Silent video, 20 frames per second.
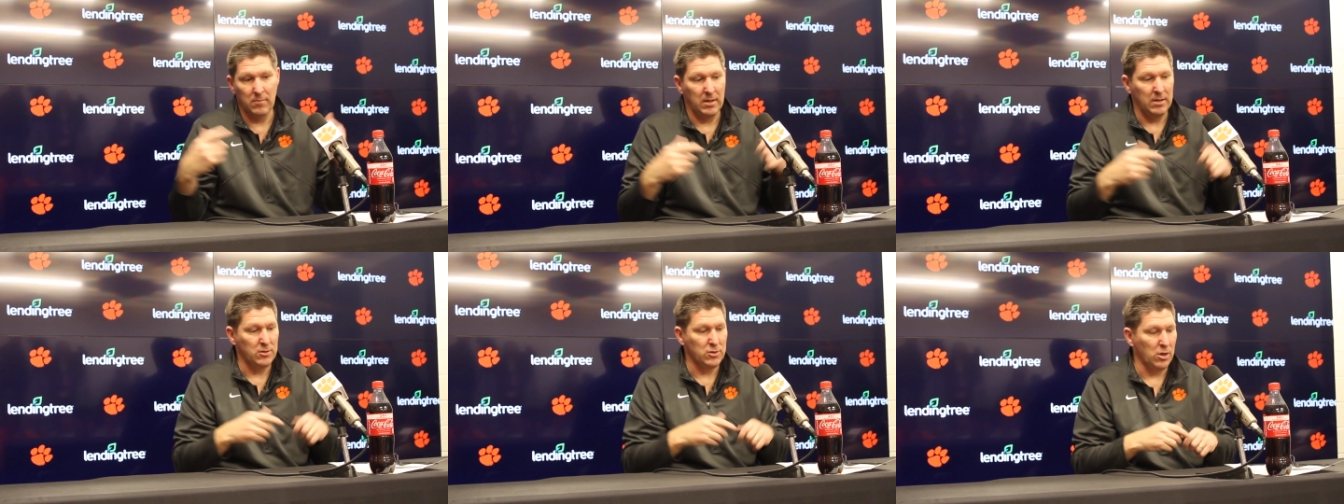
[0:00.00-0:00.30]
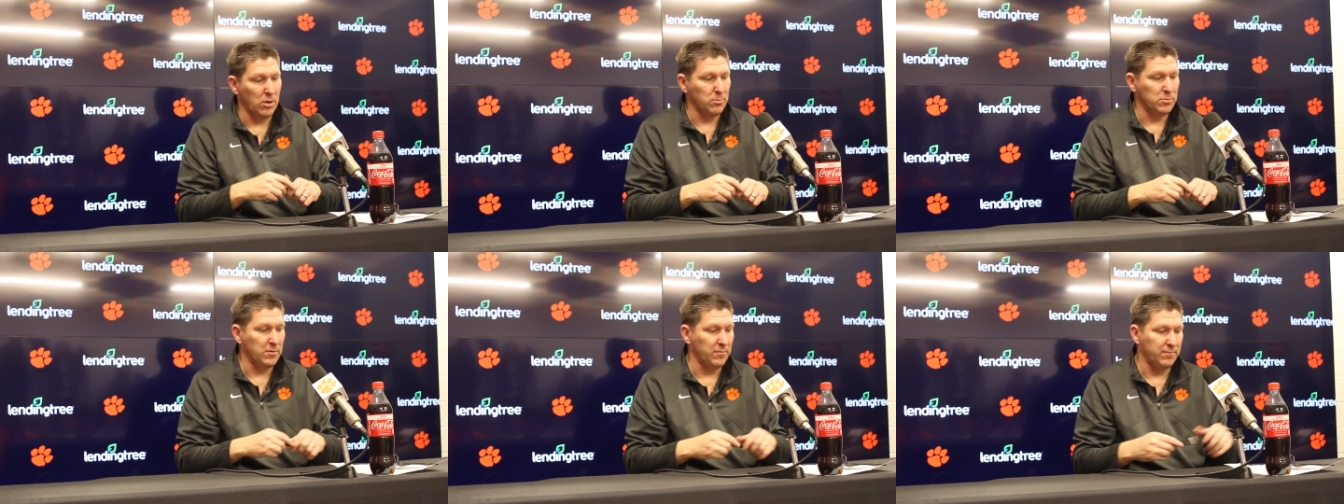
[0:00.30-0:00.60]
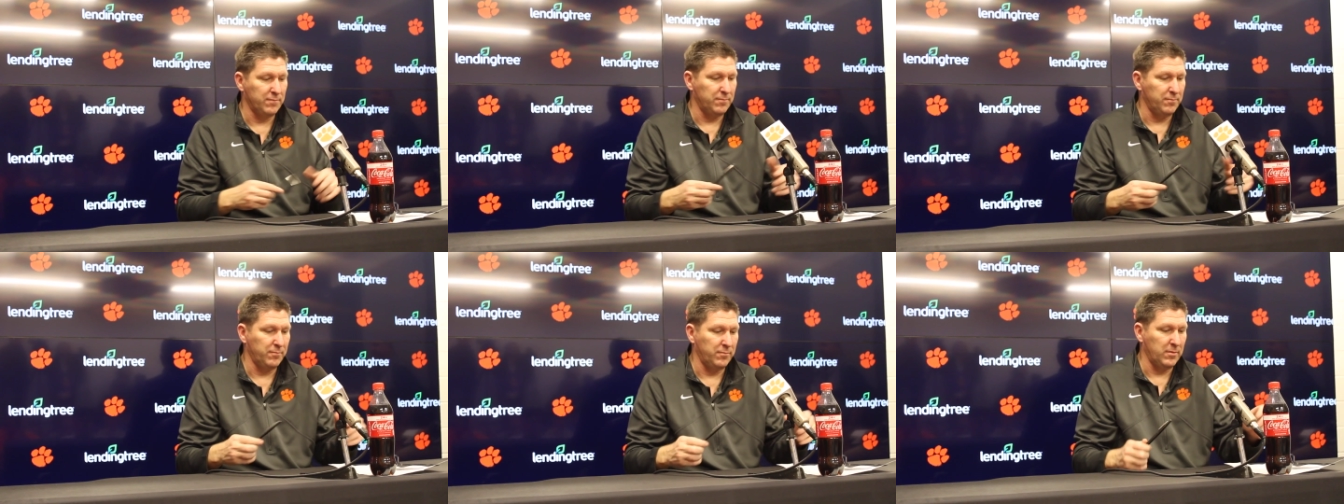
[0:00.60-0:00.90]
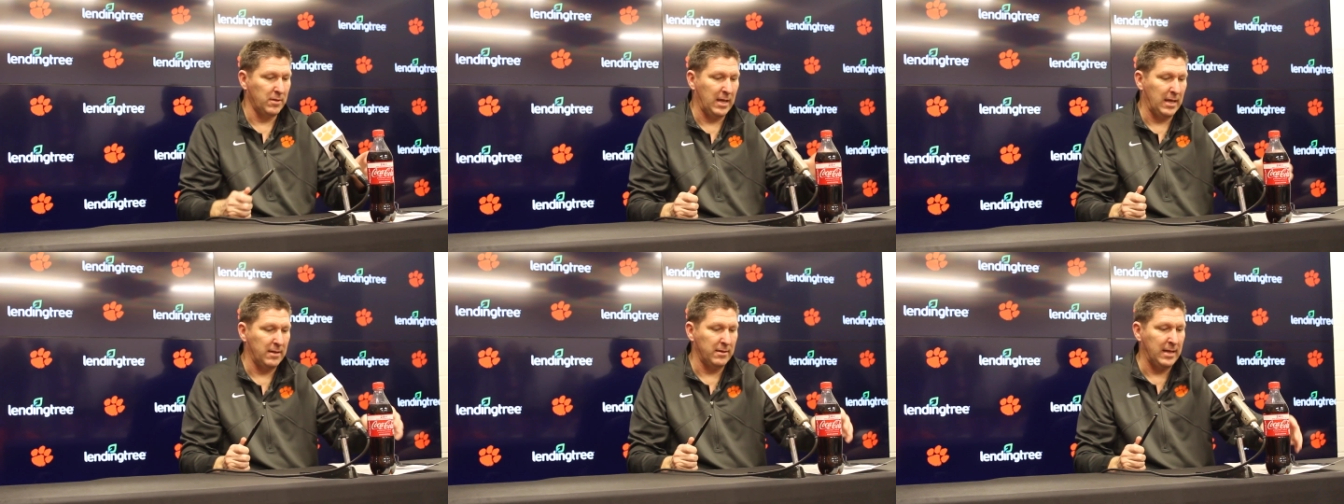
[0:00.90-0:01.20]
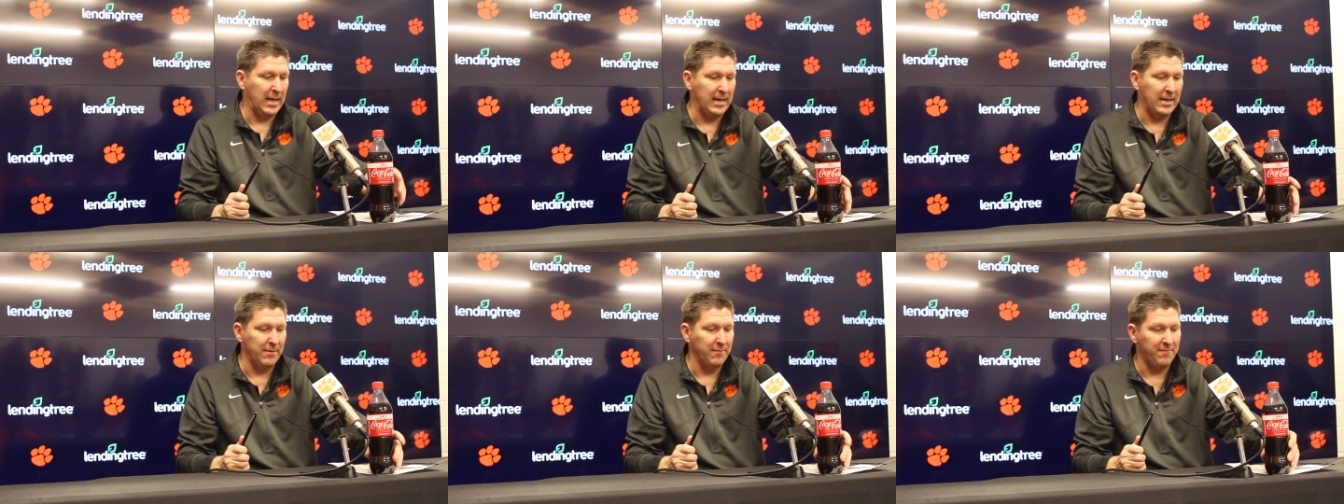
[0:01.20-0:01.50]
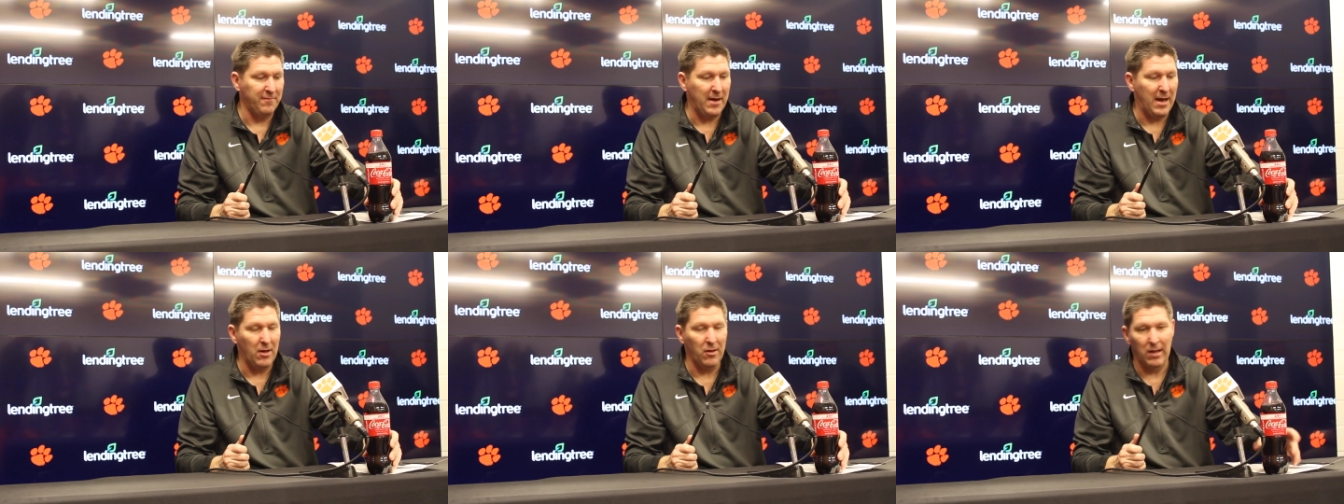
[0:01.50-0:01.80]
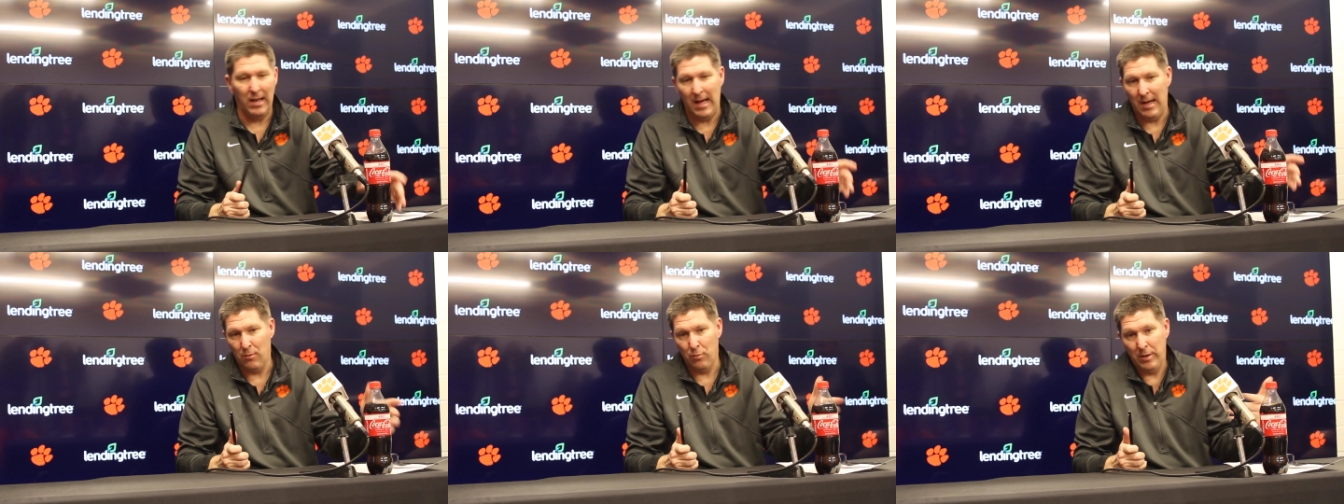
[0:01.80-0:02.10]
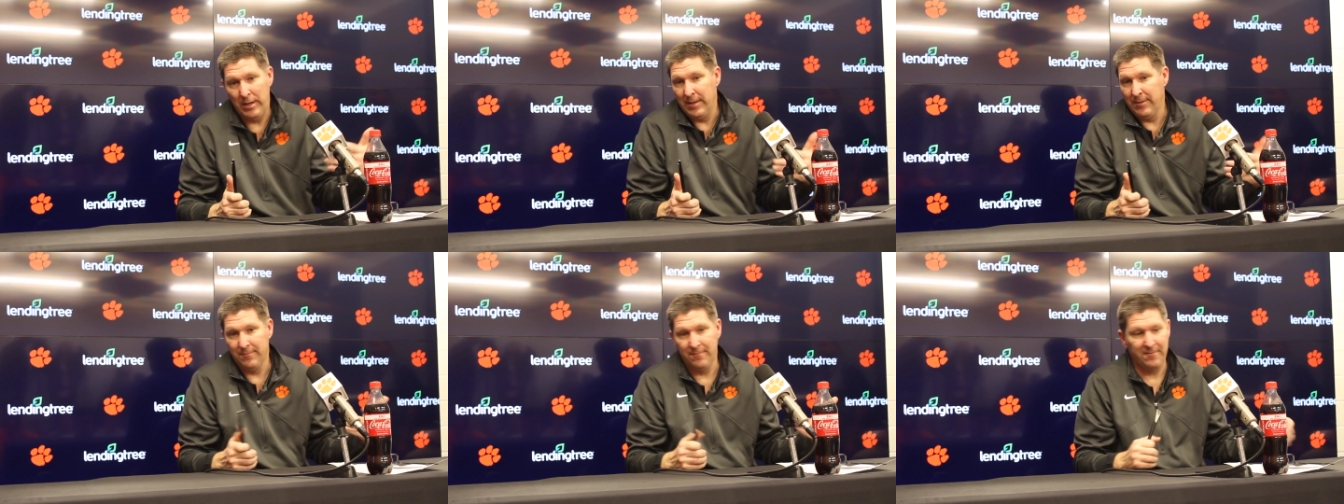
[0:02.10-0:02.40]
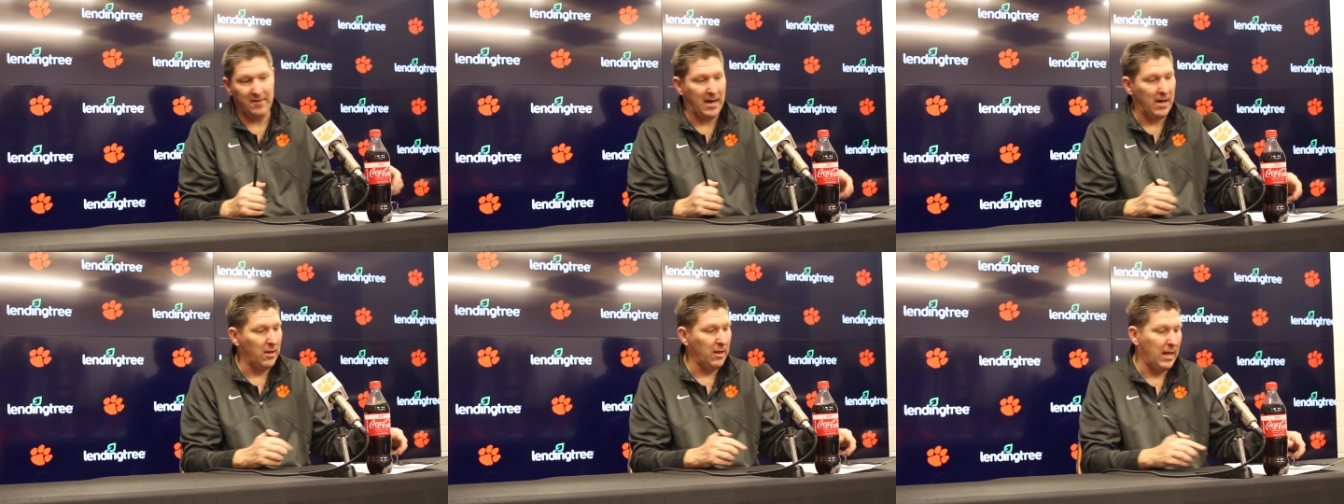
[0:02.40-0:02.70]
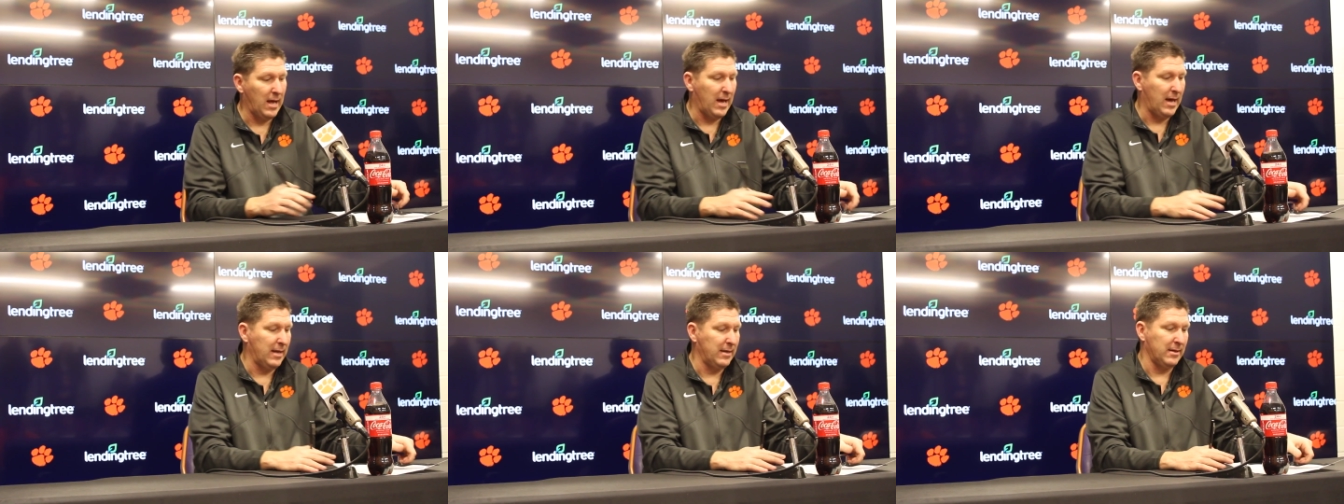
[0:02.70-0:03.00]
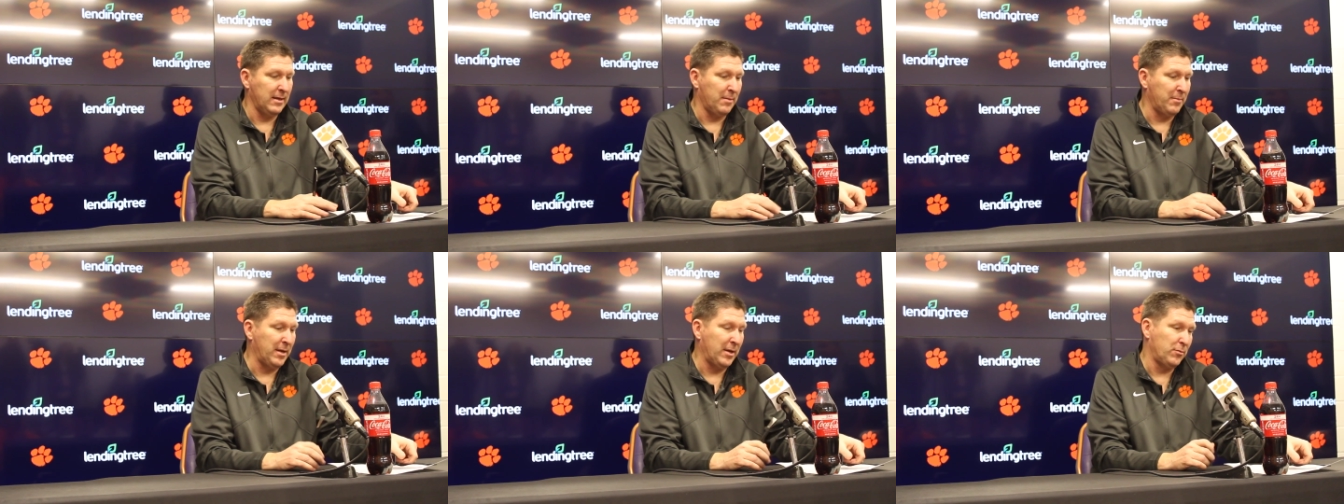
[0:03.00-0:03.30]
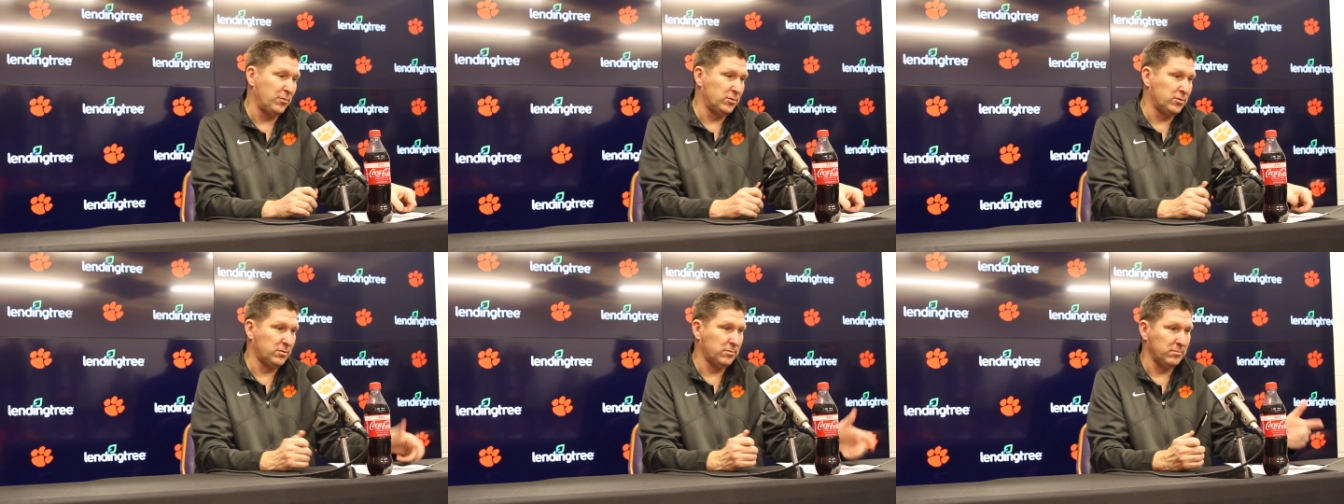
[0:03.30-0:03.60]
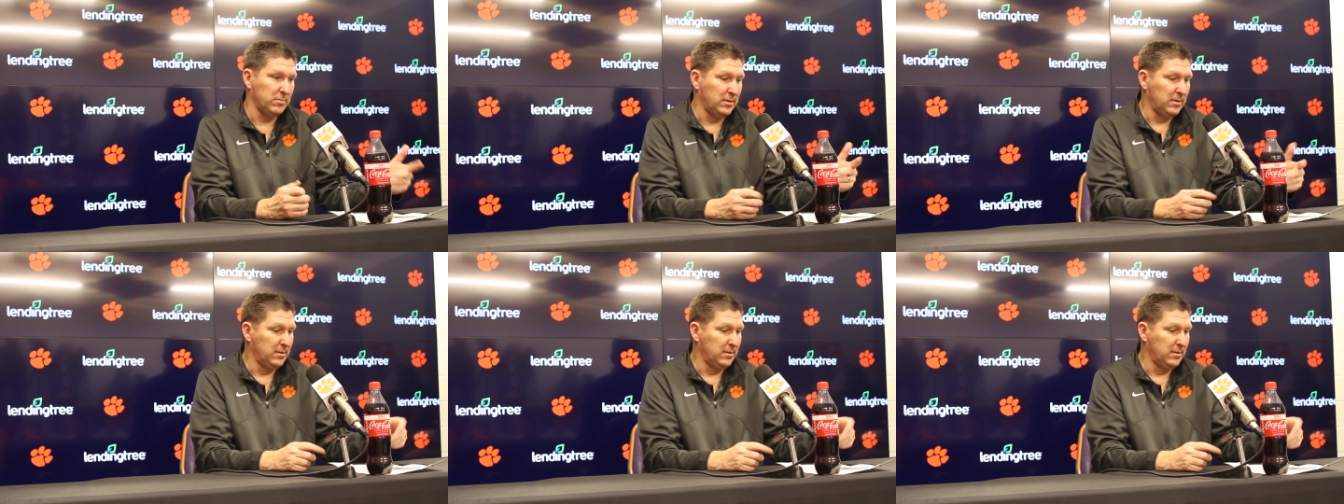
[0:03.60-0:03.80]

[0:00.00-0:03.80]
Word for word: in terms of they, they didn't foul a lot, we didn't foul a lot. I mean, it was